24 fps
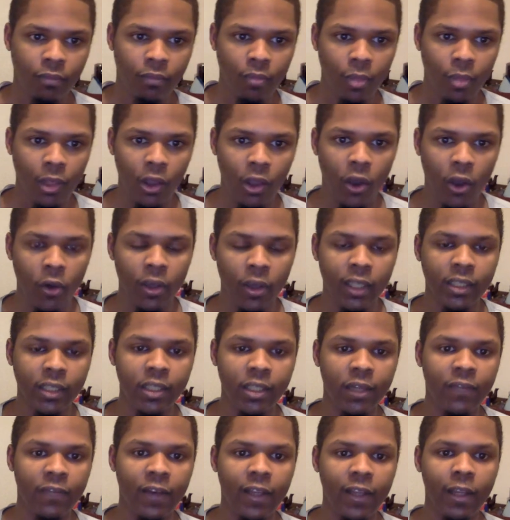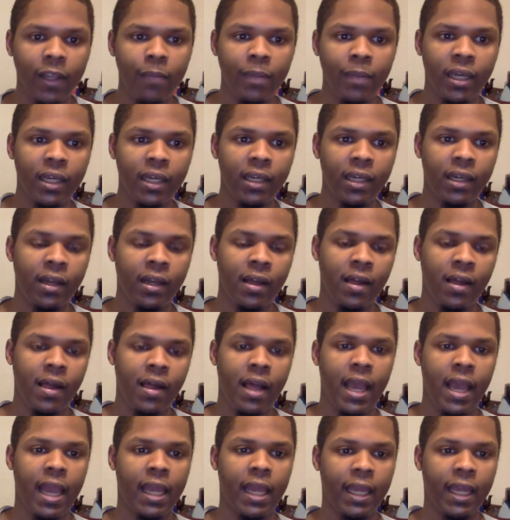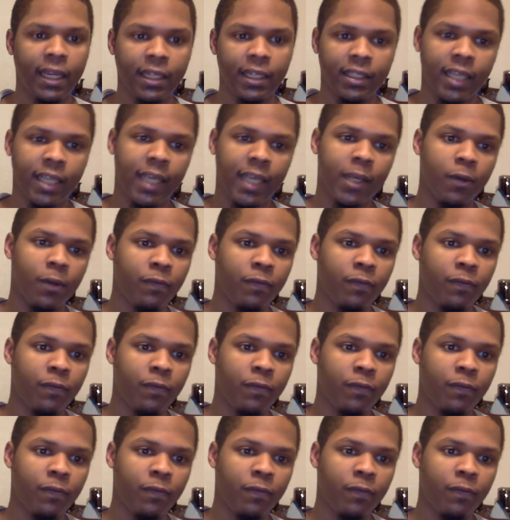on his development, and it could take him